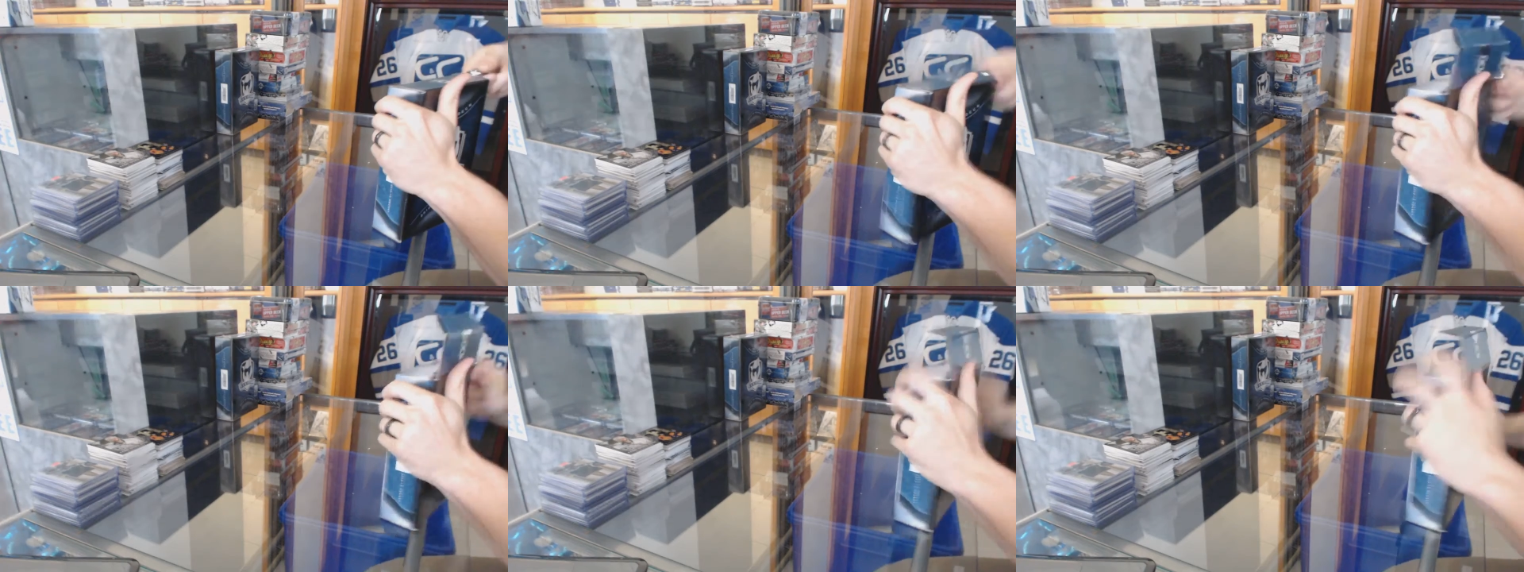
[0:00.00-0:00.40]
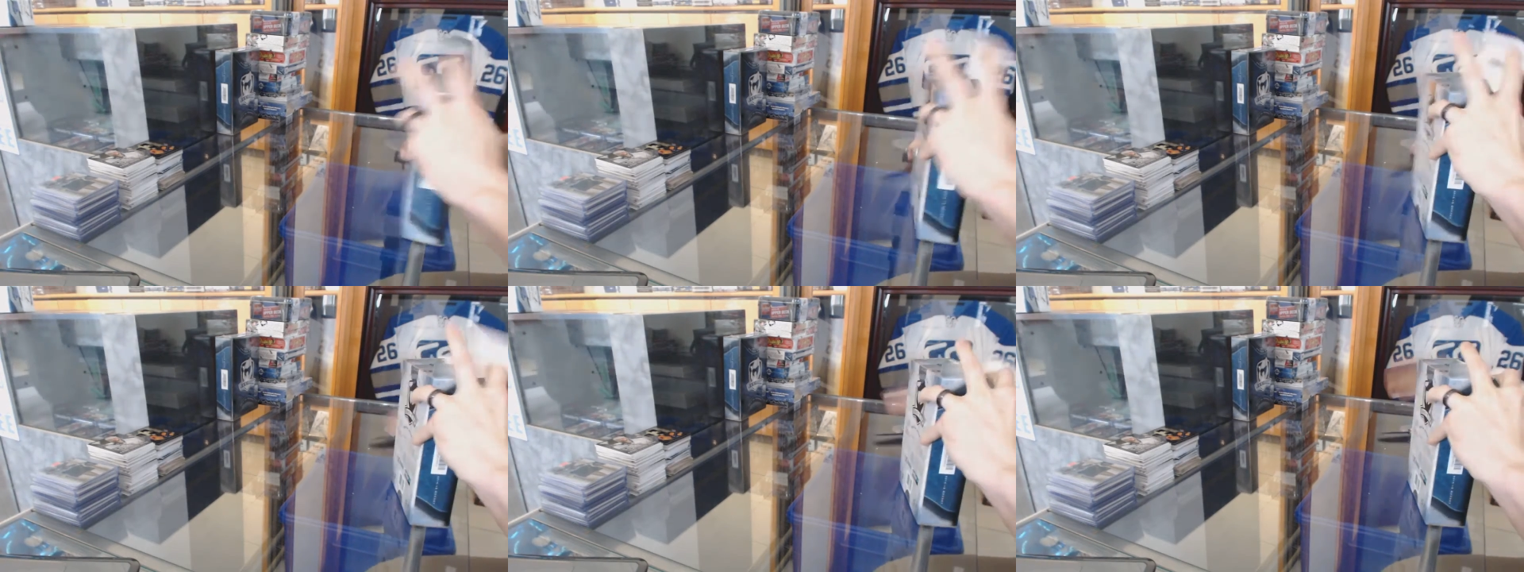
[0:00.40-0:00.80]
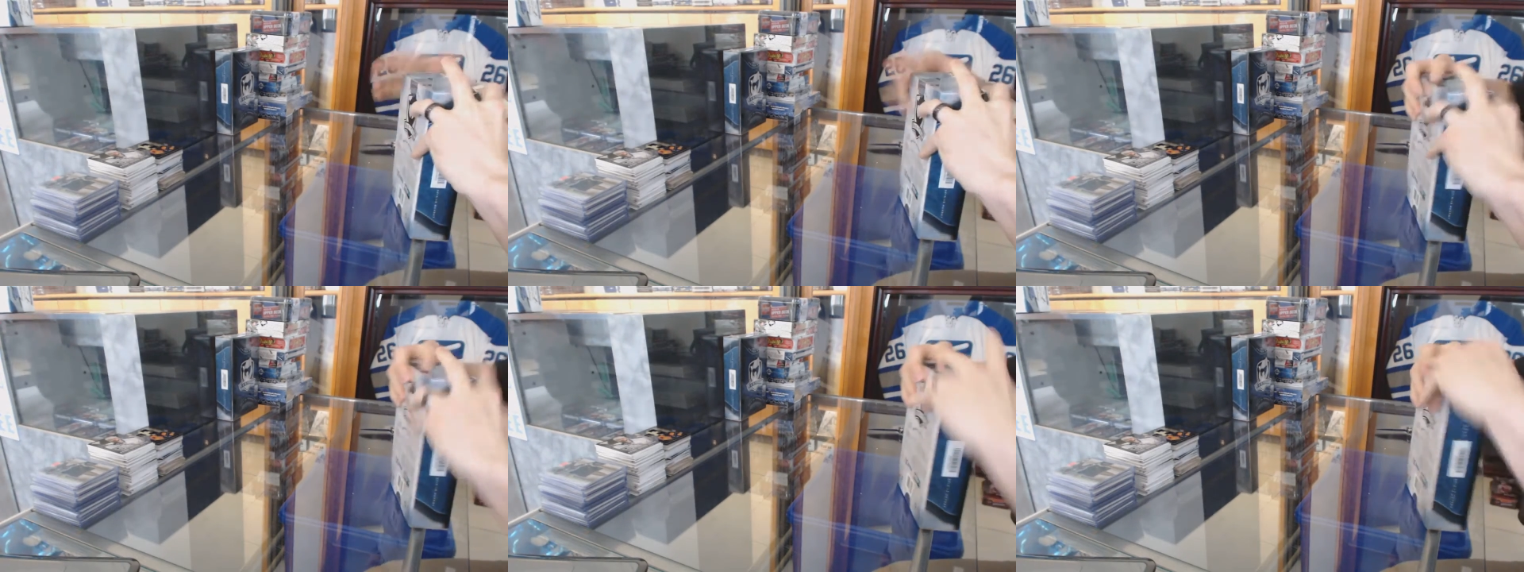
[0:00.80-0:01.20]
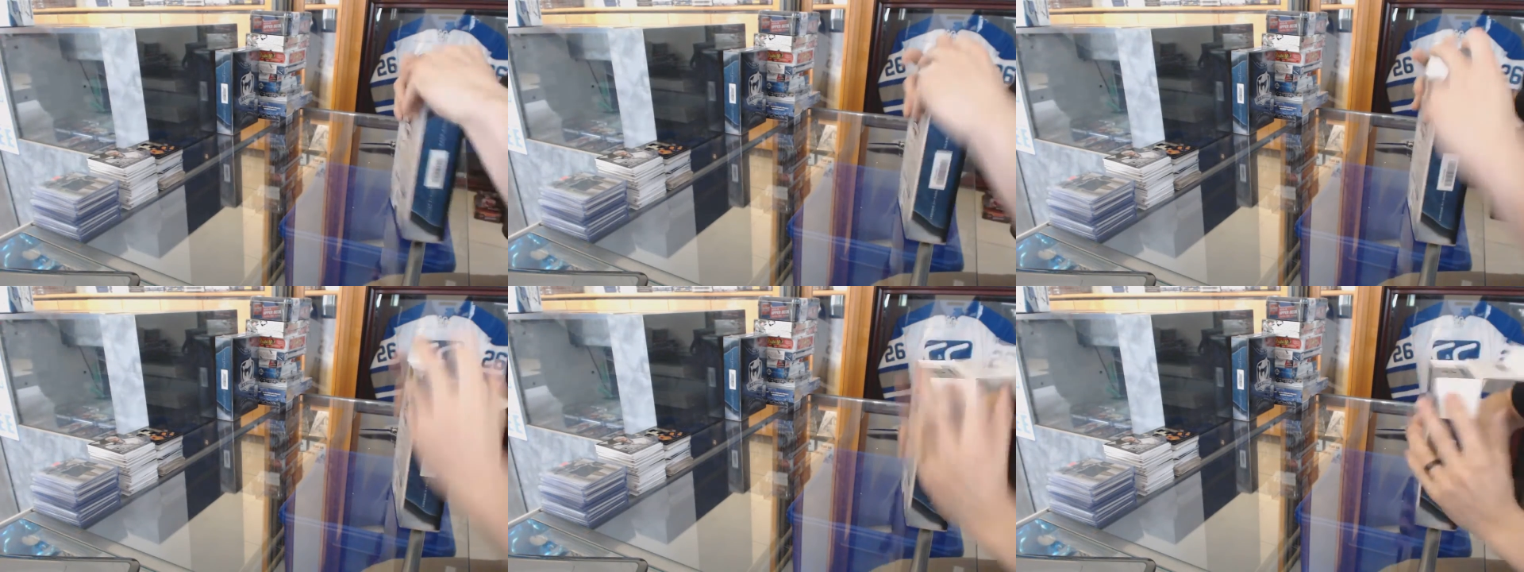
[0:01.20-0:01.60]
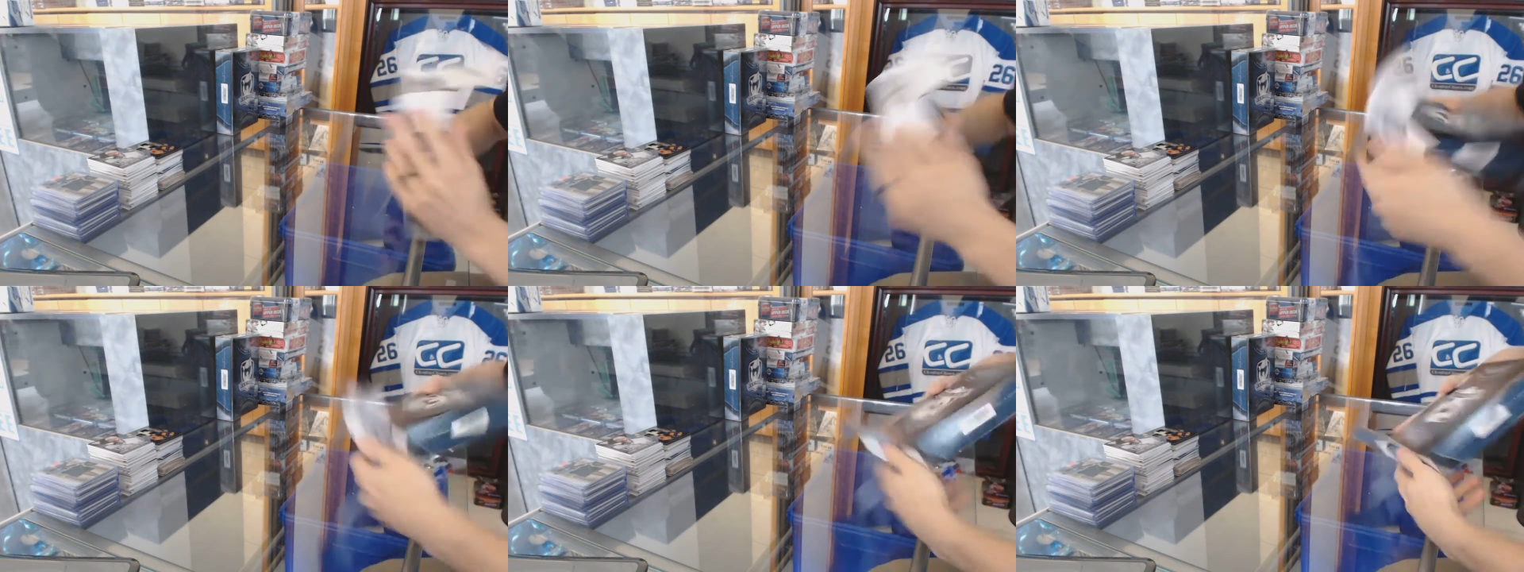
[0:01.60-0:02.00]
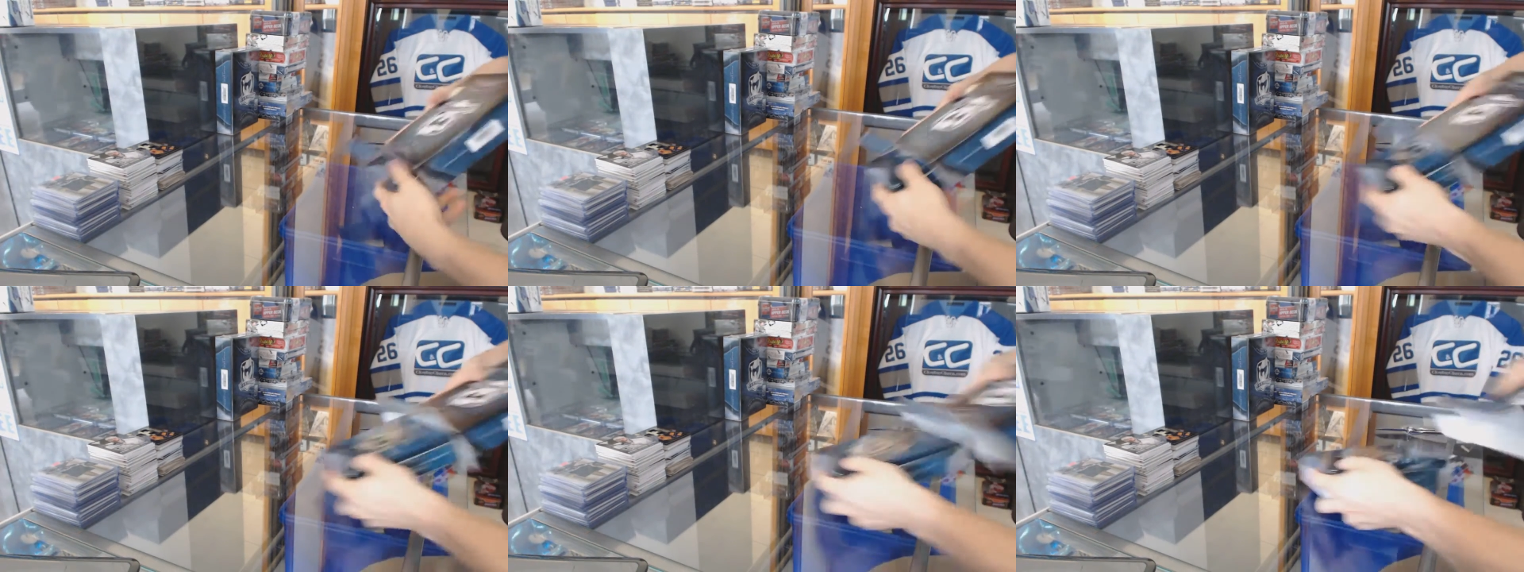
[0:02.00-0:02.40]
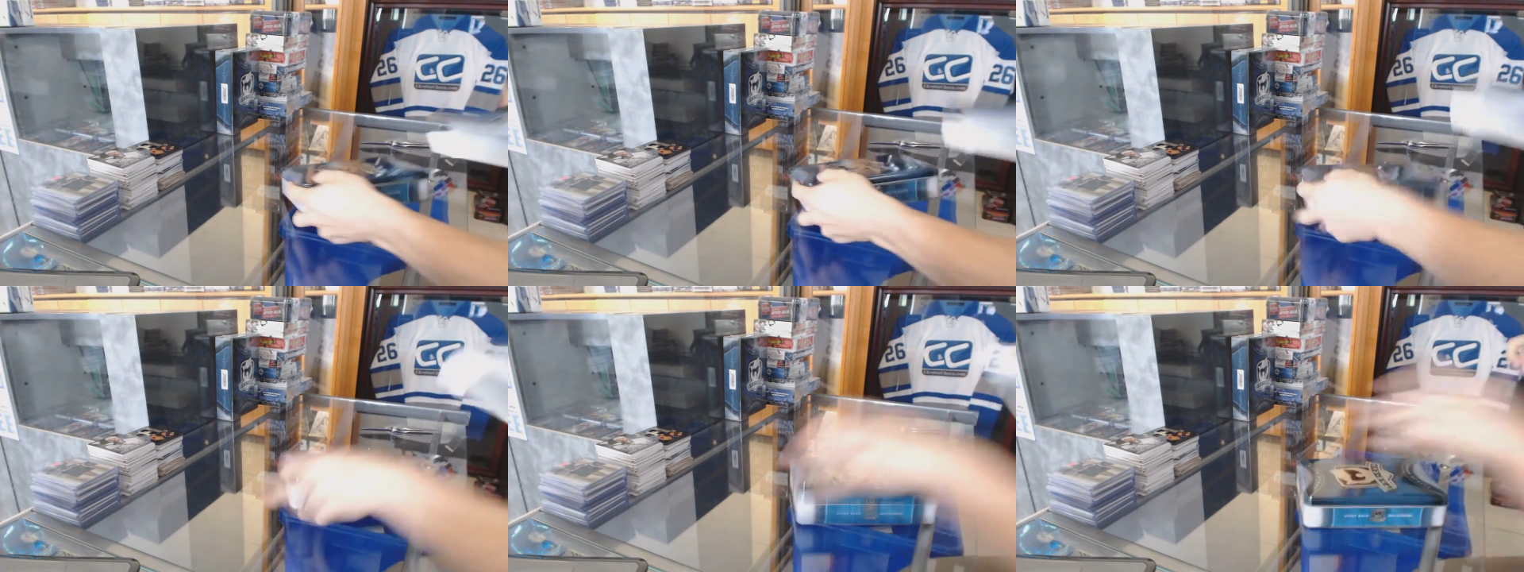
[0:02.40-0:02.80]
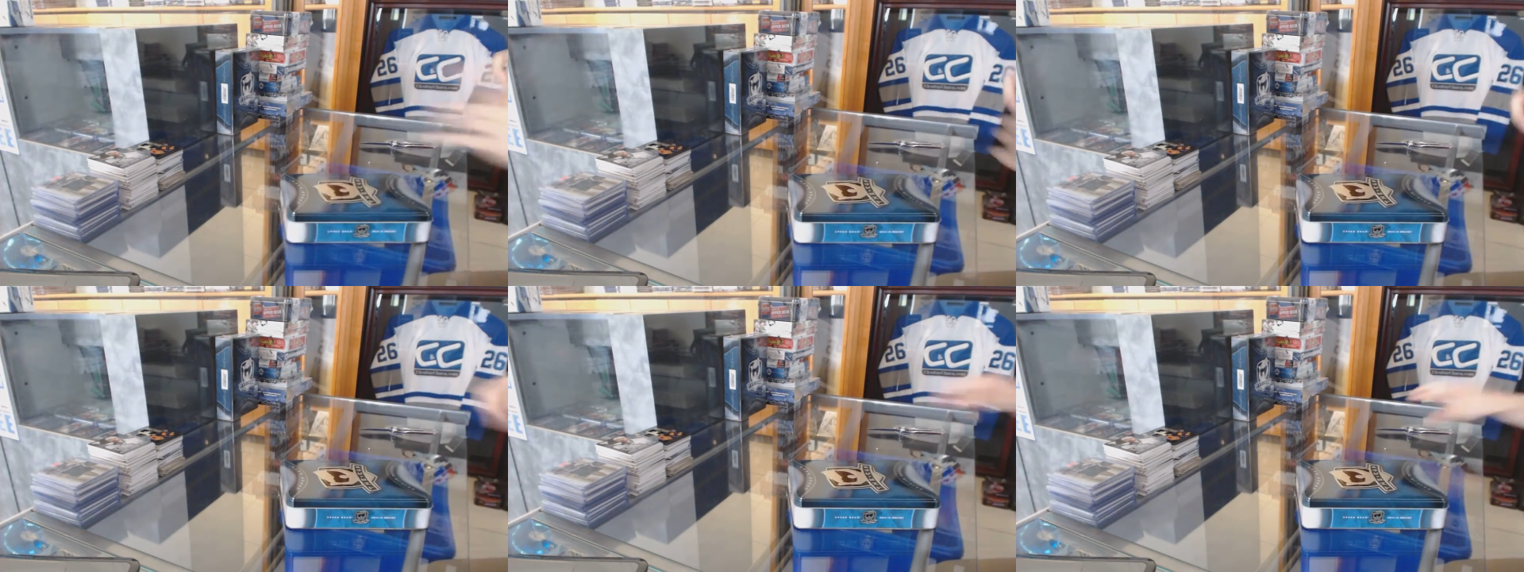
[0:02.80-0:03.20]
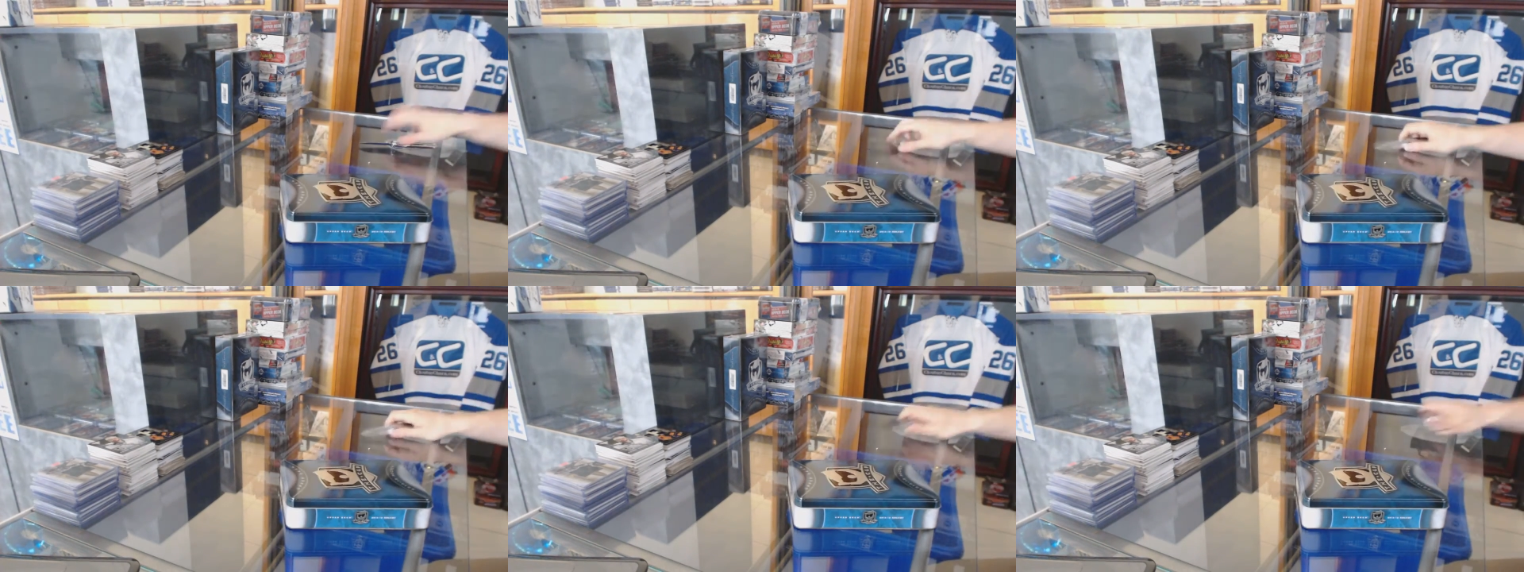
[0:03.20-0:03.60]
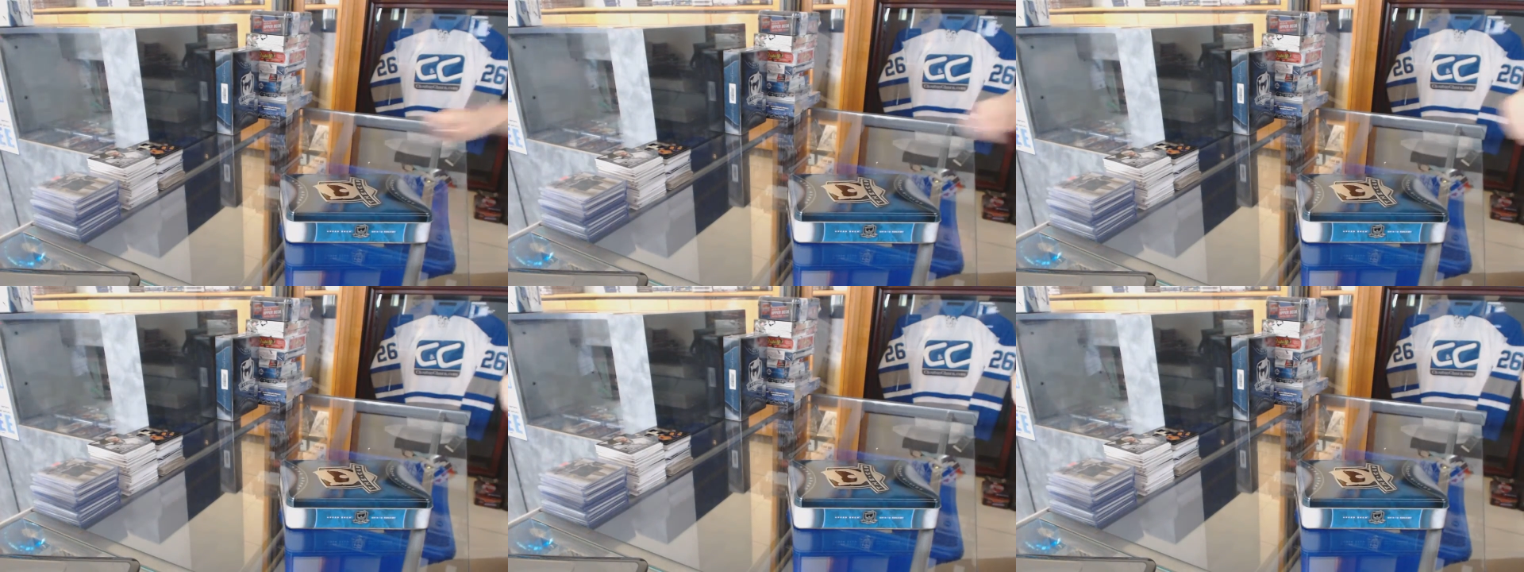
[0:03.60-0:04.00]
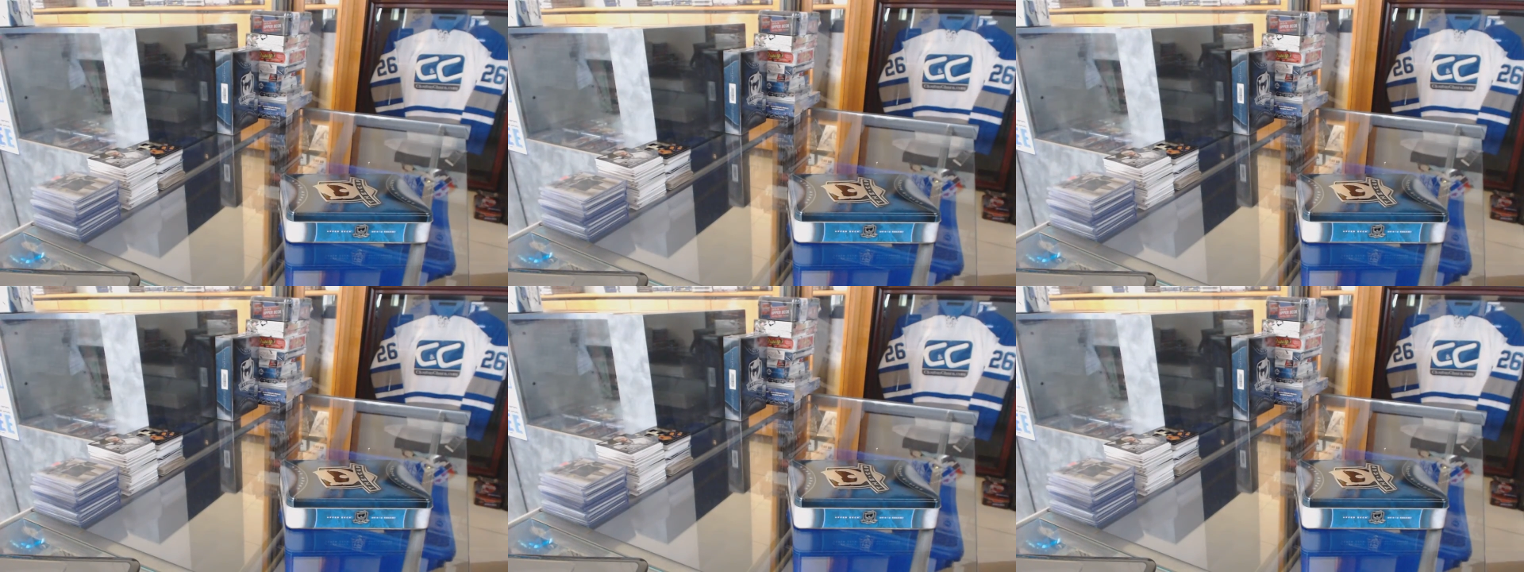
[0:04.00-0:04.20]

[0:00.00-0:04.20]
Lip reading: (no speaker visible)